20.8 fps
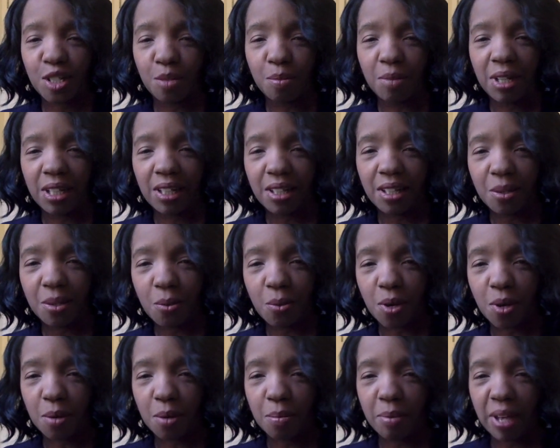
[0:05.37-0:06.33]
Jamila.
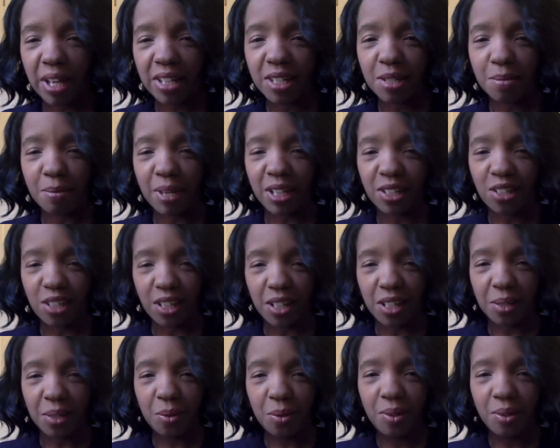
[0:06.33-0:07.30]
Welcome back to my
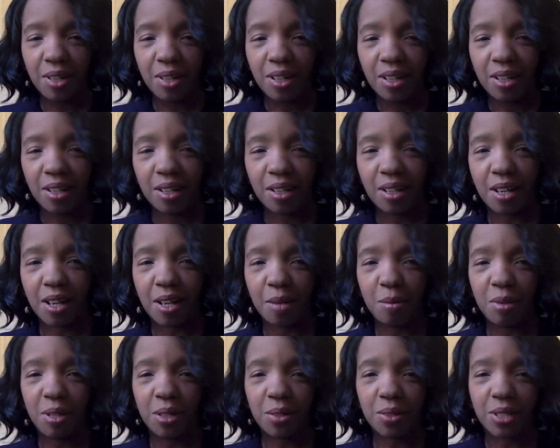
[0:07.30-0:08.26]
channel.
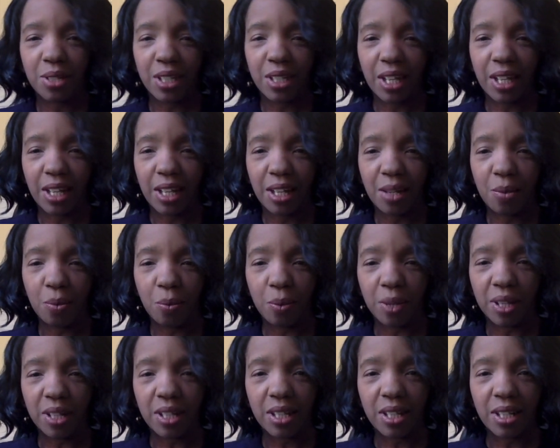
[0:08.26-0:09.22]
I'm here today
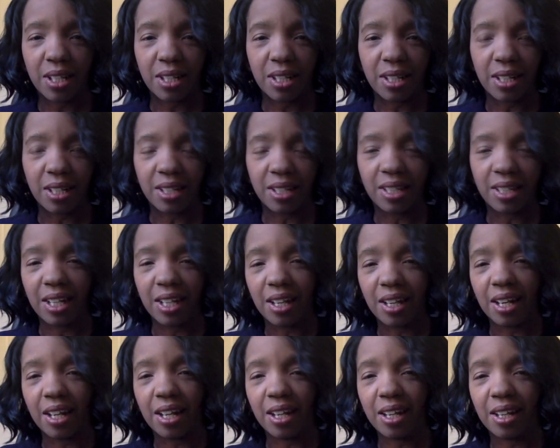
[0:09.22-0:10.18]
with the
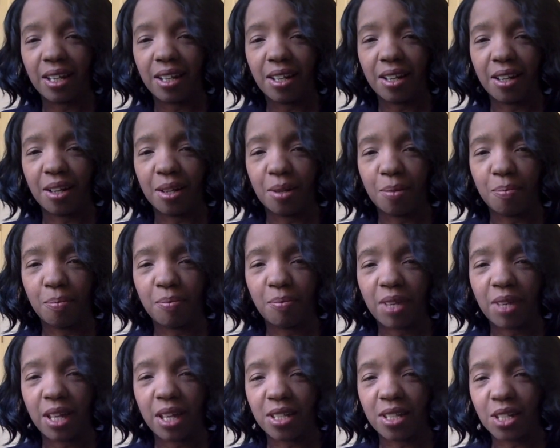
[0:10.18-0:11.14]
DNA,
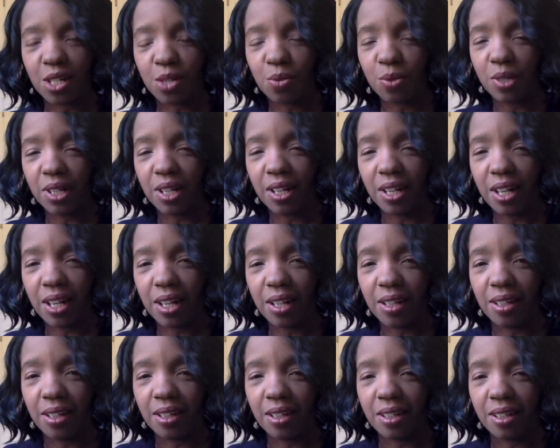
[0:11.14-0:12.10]
Ancestry
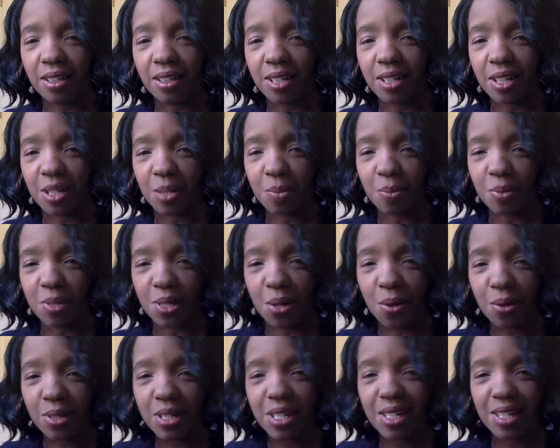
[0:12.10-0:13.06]
DNA test
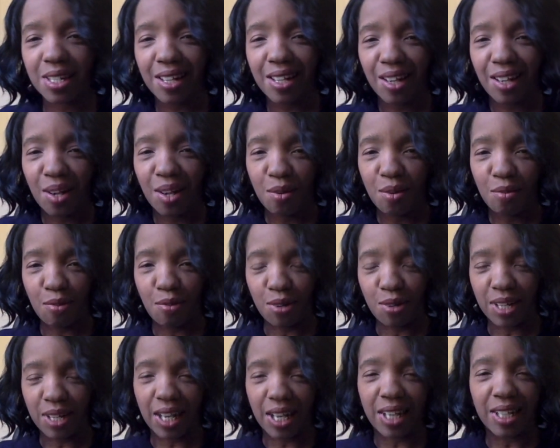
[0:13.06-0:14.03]
results
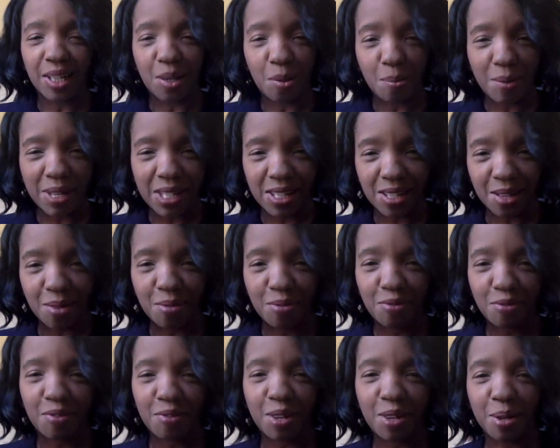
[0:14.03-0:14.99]
for that I did on
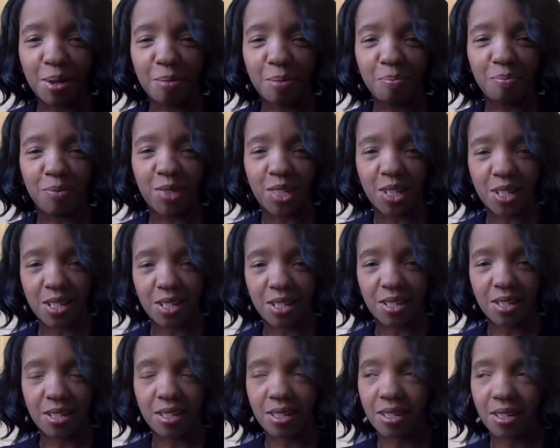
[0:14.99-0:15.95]
myself
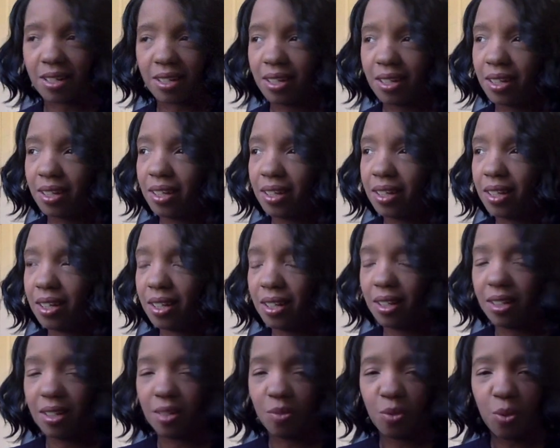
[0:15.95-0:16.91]
just
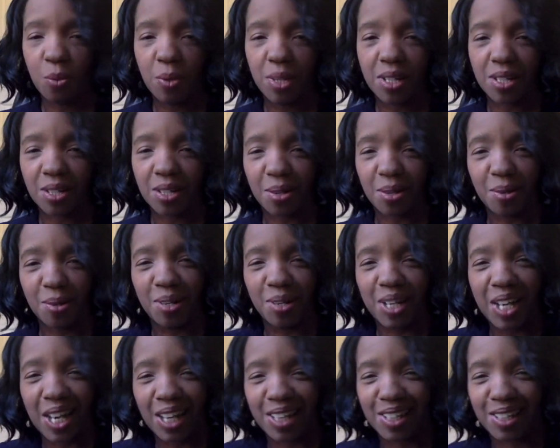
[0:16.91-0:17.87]
a few weeks ago,
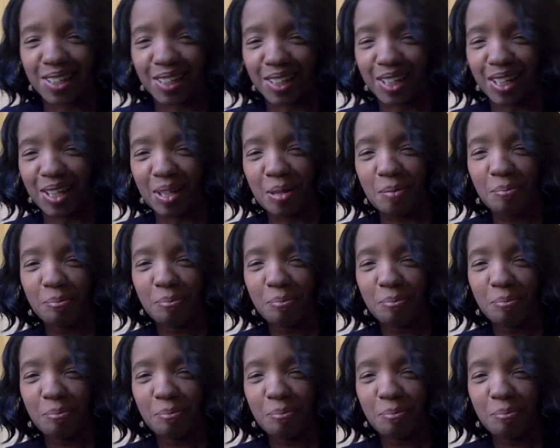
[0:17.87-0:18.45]
actually.